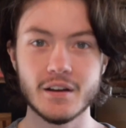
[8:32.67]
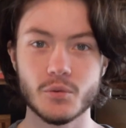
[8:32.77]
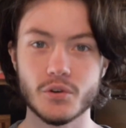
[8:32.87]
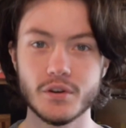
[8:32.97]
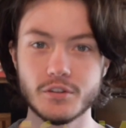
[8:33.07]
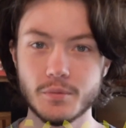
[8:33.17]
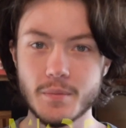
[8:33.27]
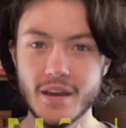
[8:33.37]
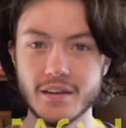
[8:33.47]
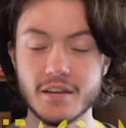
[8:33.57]
We're going to be
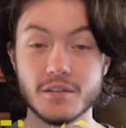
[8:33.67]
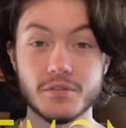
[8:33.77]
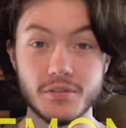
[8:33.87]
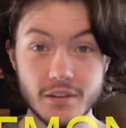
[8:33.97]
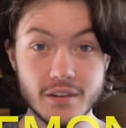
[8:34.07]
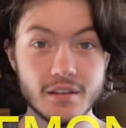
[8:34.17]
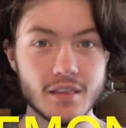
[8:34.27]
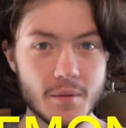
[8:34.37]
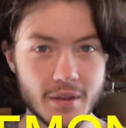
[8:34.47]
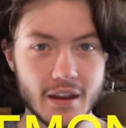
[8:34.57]
making fizzy
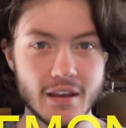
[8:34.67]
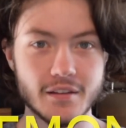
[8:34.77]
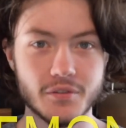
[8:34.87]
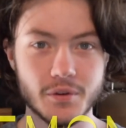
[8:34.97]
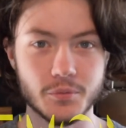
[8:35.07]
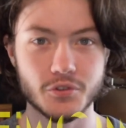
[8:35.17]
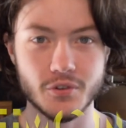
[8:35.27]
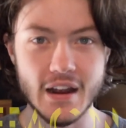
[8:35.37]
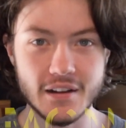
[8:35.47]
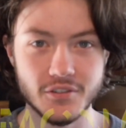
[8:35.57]
lemonade from
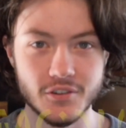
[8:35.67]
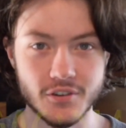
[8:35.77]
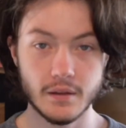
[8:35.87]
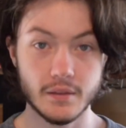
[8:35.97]
scratch.